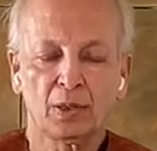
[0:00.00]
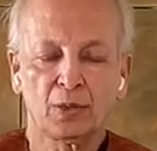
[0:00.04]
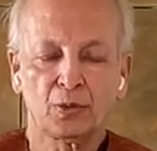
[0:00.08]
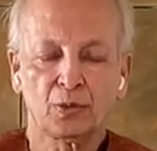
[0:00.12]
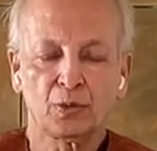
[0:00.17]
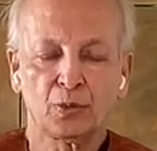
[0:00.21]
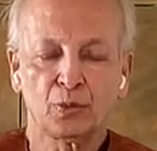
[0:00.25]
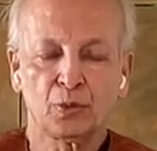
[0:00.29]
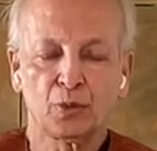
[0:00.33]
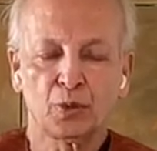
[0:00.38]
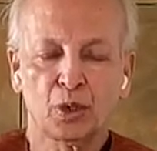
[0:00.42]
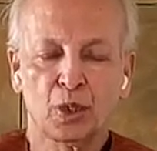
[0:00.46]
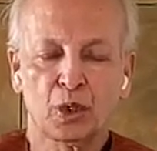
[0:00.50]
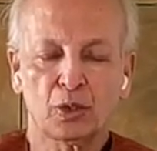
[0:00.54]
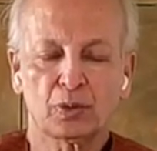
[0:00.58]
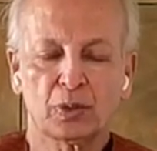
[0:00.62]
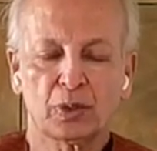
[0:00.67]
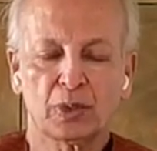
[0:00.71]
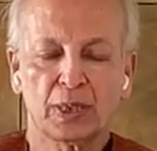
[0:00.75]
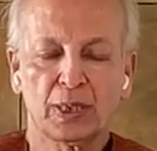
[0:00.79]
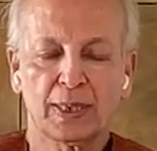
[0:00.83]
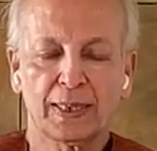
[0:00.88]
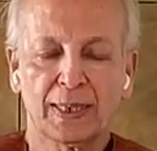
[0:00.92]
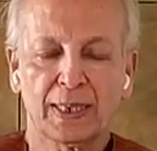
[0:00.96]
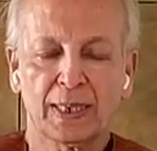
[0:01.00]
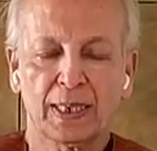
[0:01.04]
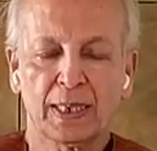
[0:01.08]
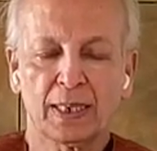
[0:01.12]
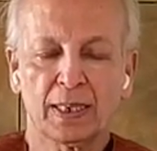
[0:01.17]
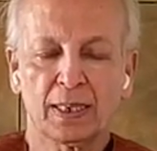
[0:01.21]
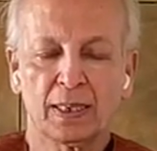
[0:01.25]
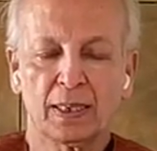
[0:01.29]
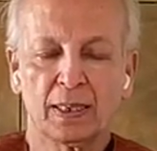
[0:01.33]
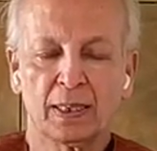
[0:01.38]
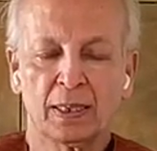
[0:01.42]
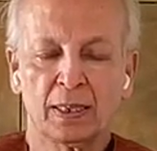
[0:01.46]
Do not
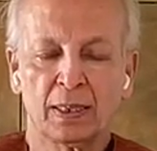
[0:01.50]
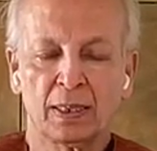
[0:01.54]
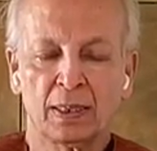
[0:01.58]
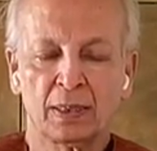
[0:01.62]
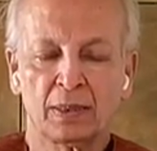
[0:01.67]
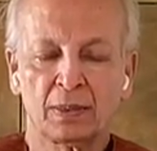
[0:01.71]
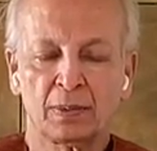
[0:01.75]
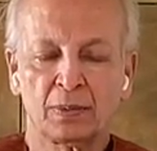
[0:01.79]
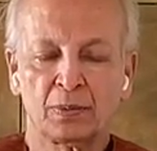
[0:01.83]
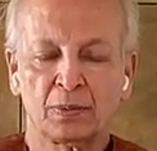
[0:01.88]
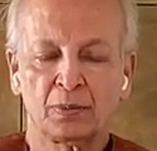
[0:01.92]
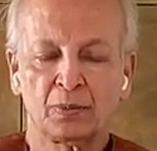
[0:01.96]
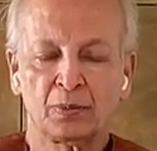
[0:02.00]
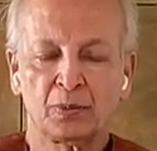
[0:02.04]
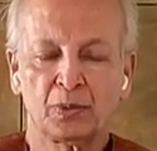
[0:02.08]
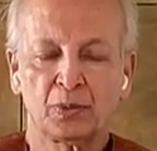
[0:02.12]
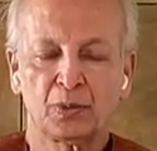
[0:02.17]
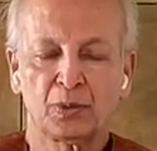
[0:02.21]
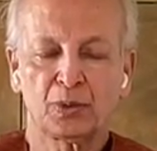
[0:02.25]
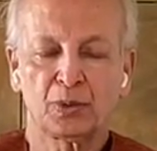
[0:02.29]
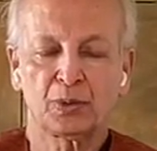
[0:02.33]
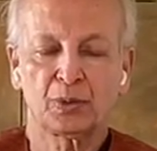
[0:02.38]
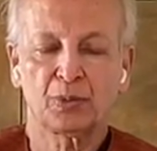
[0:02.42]
count,